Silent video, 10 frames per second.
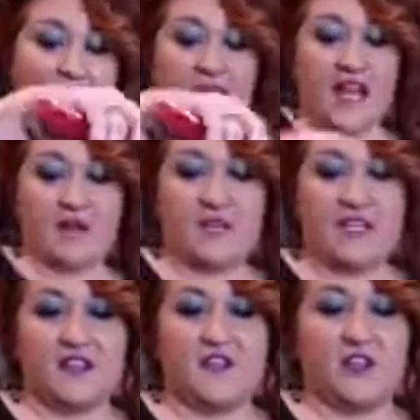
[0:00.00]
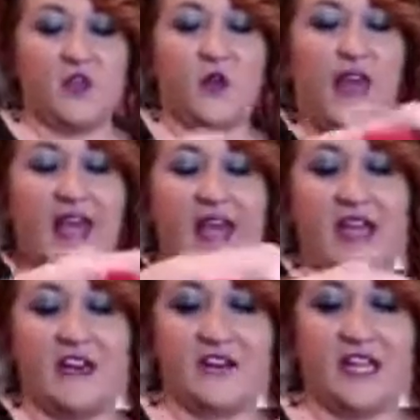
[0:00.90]
How many of you
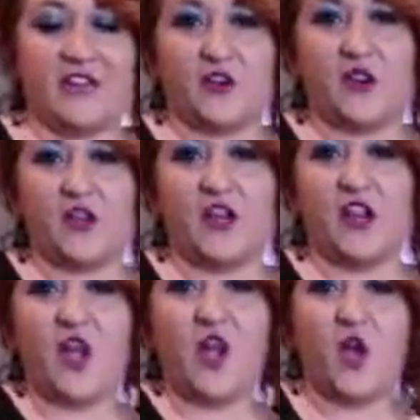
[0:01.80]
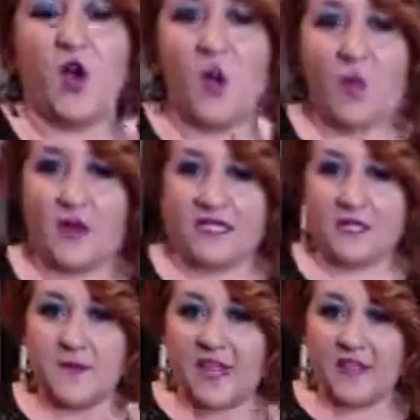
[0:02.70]
have either went to
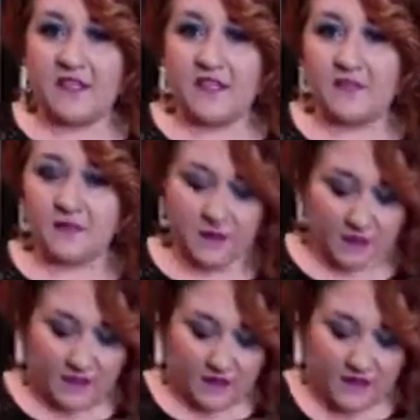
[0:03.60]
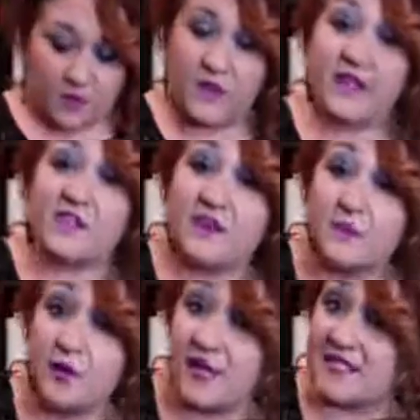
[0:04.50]
bed with
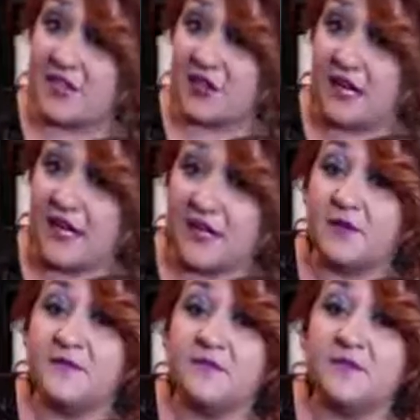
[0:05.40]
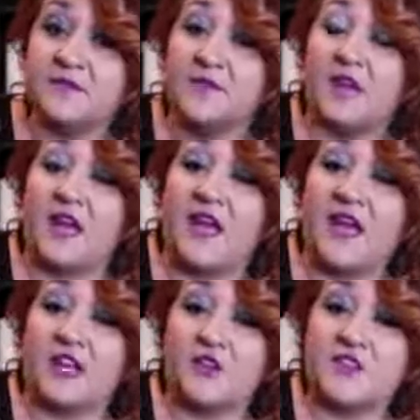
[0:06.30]
braids in your hair
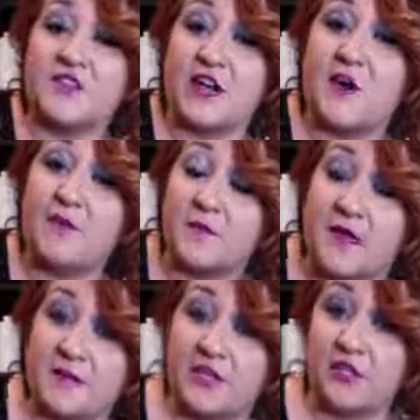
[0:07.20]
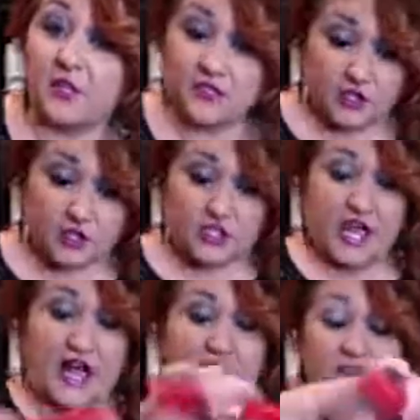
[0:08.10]
yourself, or maybe your
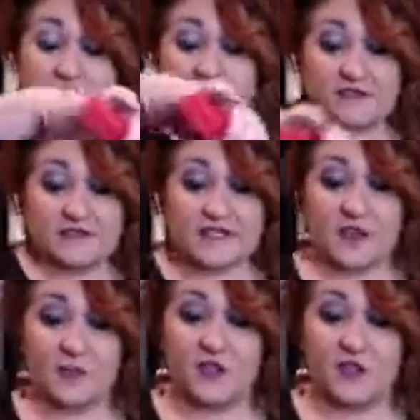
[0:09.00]
child someone